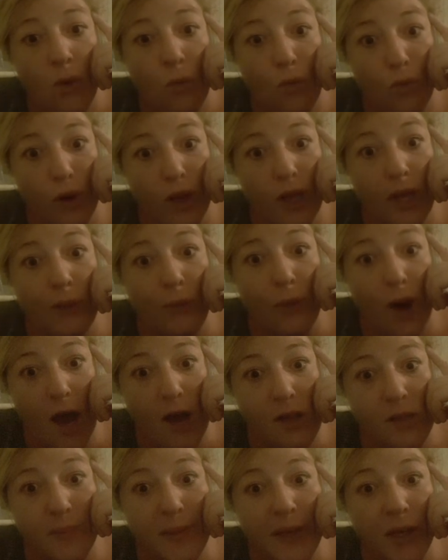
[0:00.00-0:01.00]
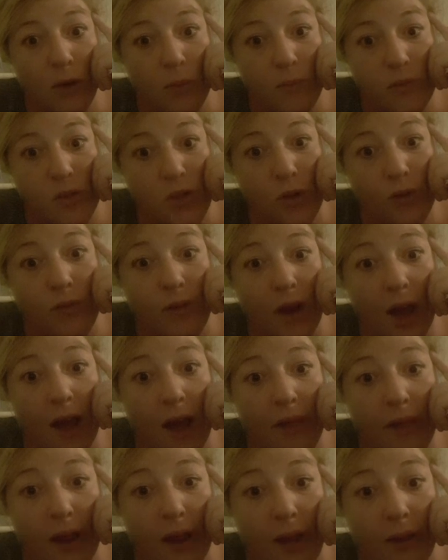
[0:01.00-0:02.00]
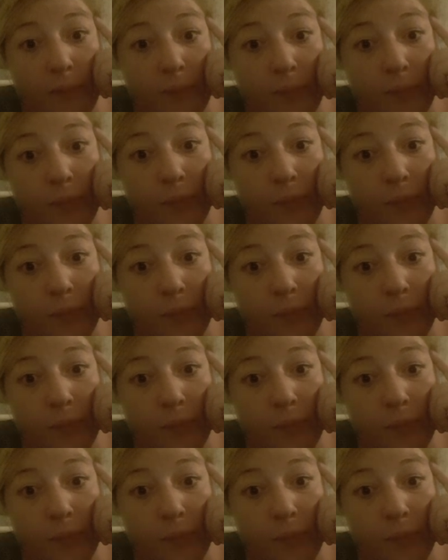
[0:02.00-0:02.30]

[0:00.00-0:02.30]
Really riles me up, stuff like that.